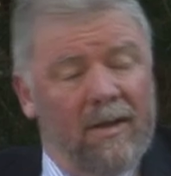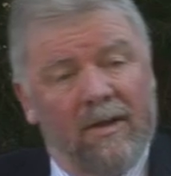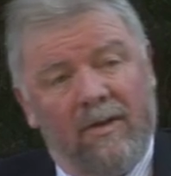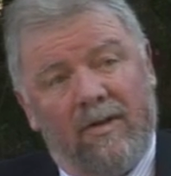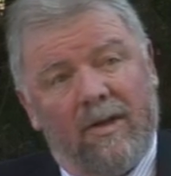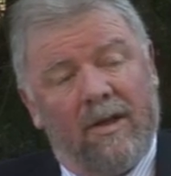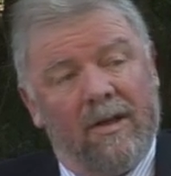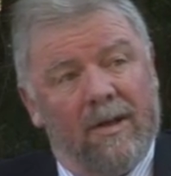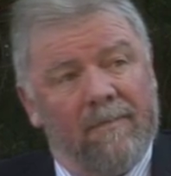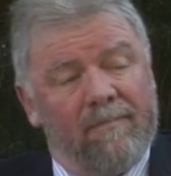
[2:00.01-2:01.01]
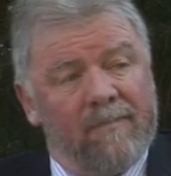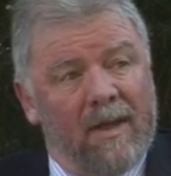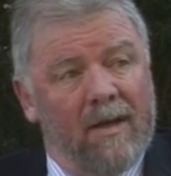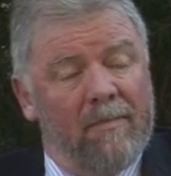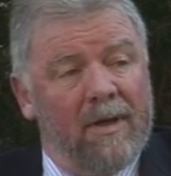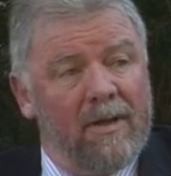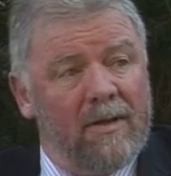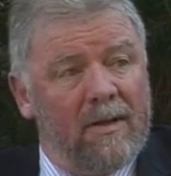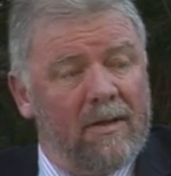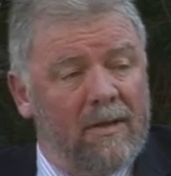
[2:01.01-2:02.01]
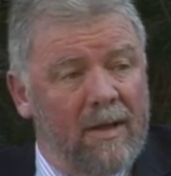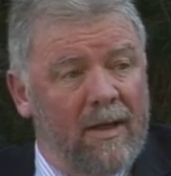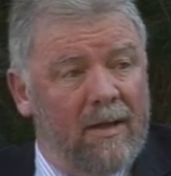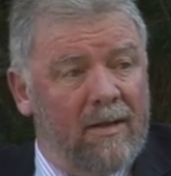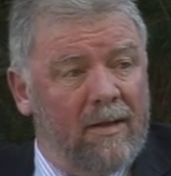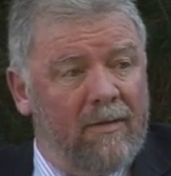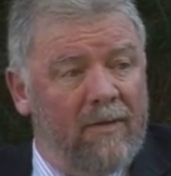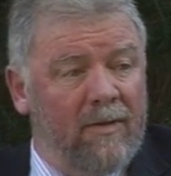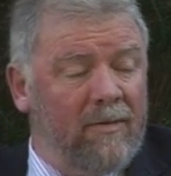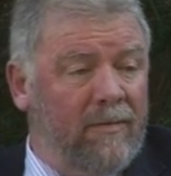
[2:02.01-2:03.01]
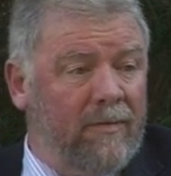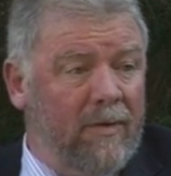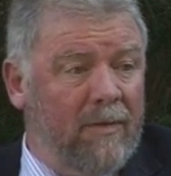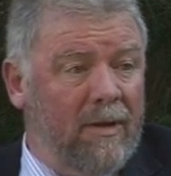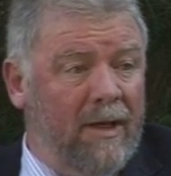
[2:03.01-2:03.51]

He's a painter and fell from a